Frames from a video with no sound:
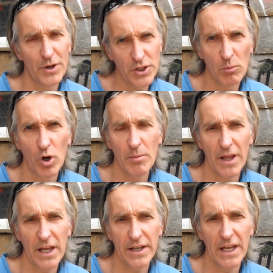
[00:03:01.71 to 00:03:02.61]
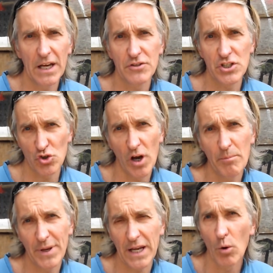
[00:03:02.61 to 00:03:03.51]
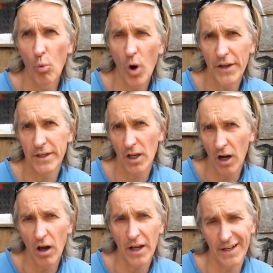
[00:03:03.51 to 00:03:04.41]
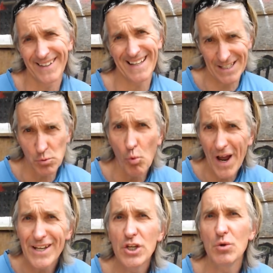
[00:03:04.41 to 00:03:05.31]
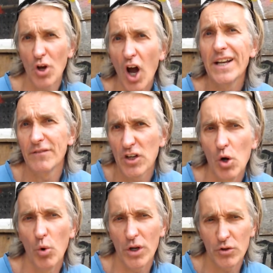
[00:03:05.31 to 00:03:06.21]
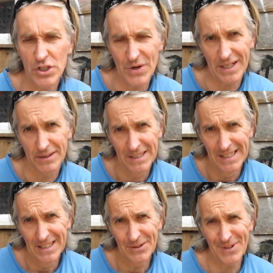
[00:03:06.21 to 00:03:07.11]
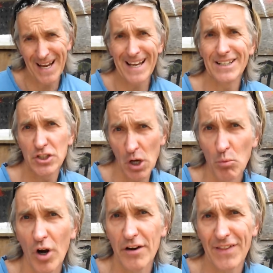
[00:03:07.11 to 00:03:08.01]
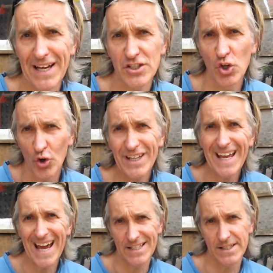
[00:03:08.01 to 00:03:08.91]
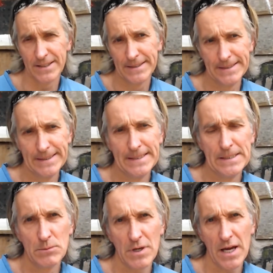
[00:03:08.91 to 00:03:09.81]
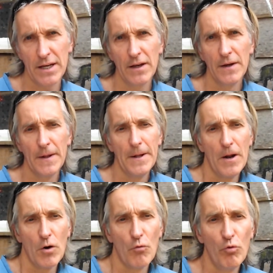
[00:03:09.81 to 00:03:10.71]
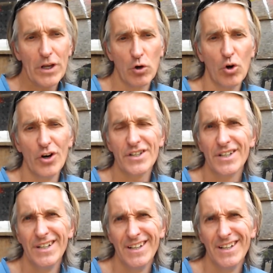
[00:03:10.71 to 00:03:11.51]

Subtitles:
but don't worry about that now. Just try and pick one client. That's when you kind of know what you're doing. Okay, and don't worry if that's not yet. Okay, record